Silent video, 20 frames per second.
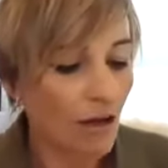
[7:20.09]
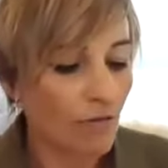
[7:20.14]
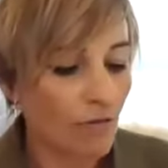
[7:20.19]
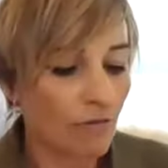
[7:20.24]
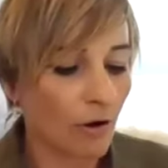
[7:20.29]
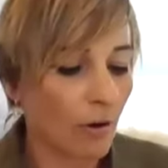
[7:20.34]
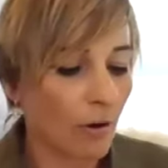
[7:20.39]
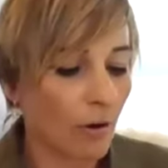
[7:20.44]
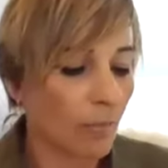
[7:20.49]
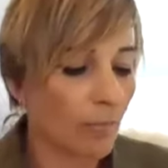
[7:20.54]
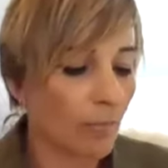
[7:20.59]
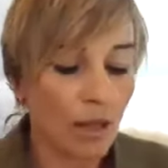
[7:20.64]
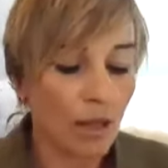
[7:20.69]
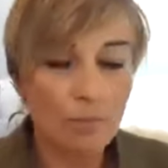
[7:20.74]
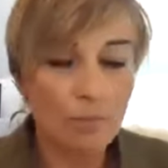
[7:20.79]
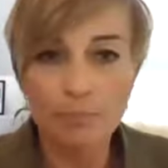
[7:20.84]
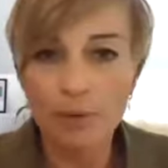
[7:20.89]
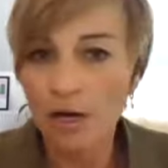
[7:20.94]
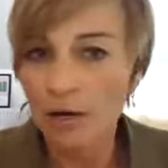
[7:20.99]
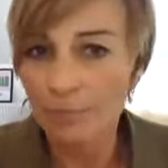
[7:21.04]
from
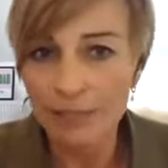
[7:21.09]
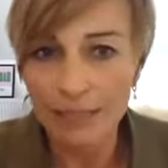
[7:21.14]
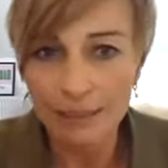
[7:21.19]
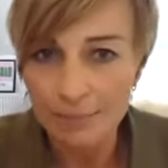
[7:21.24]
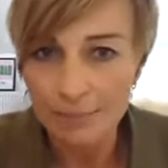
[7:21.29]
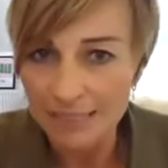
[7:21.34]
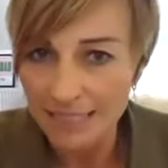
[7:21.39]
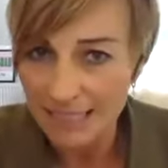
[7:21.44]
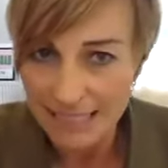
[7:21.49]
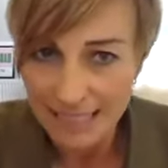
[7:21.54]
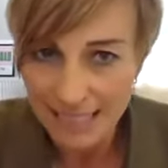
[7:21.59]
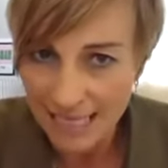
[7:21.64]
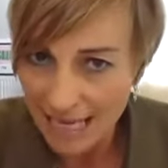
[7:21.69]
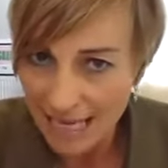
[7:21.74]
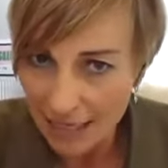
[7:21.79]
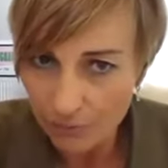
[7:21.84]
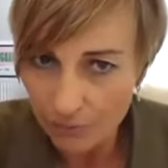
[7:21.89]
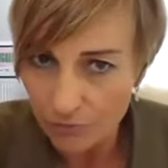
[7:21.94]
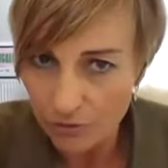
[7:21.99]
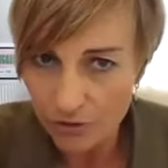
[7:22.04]
Birmingham City
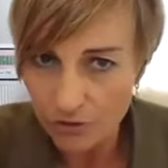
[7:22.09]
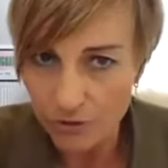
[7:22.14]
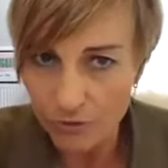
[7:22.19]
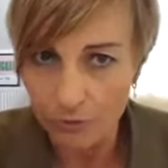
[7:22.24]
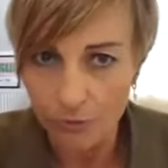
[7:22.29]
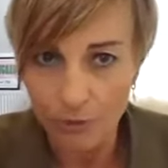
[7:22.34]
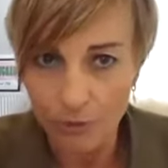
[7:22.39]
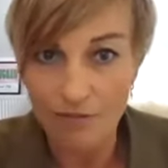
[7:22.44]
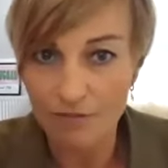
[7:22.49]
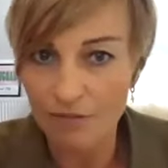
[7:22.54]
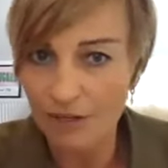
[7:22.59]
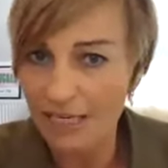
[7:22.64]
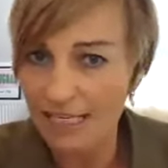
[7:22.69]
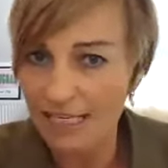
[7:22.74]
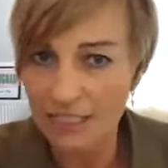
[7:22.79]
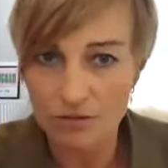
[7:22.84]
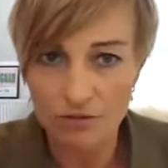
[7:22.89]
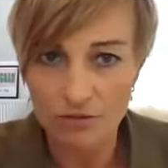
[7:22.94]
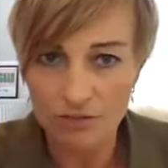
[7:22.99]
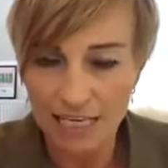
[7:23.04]
Council and the
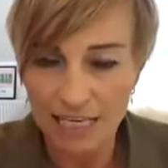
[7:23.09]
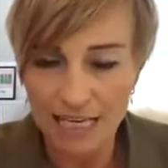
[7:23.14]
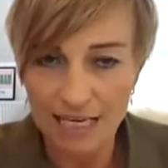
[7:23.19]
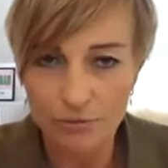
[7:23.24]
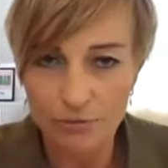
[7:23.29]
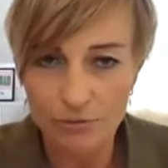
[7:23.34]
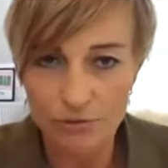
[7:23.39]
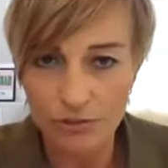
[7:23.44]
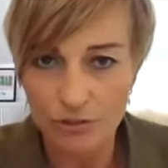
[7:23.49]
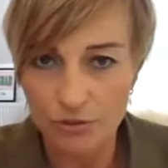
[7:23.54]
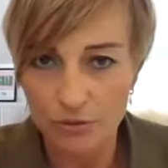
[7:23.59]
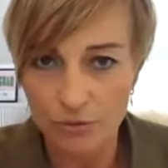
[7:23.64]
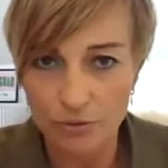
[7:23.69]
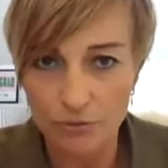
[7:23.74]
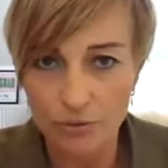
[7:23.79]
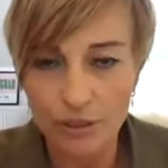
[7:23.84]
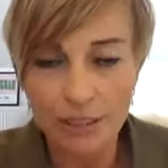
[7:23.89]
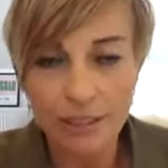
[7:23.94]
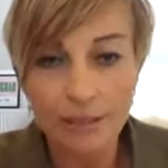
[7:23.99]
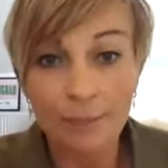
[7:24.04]
leader of the council,